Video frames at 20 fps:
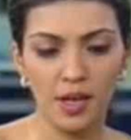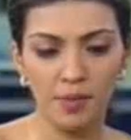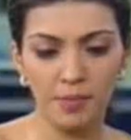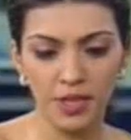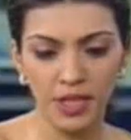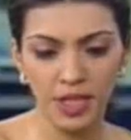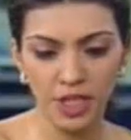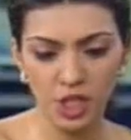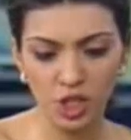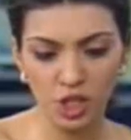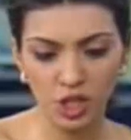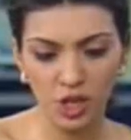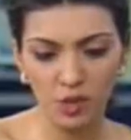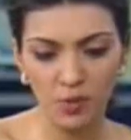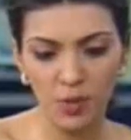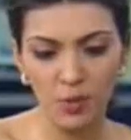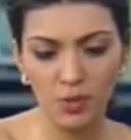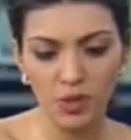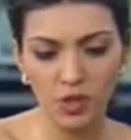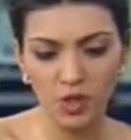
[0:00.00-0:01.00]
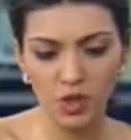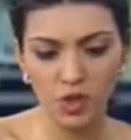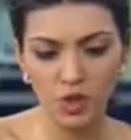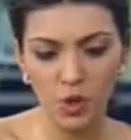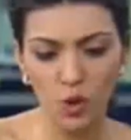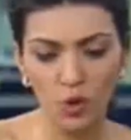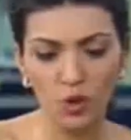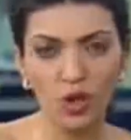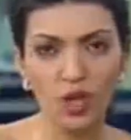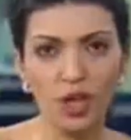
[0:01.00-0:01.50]
Manish, we were just
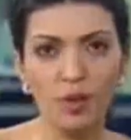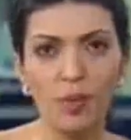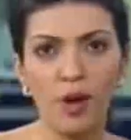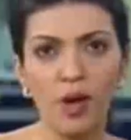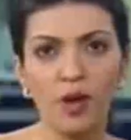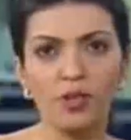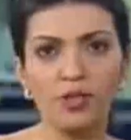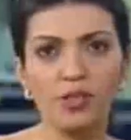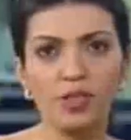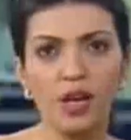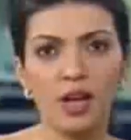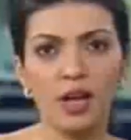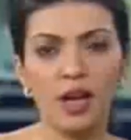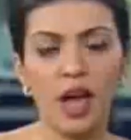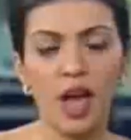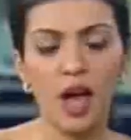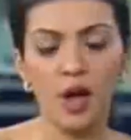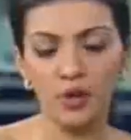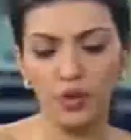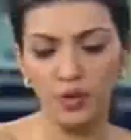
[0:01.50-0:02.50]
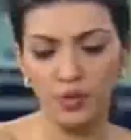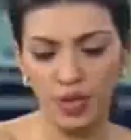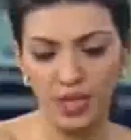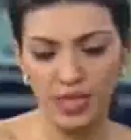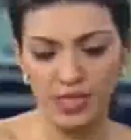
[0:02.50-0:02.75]
talking about how the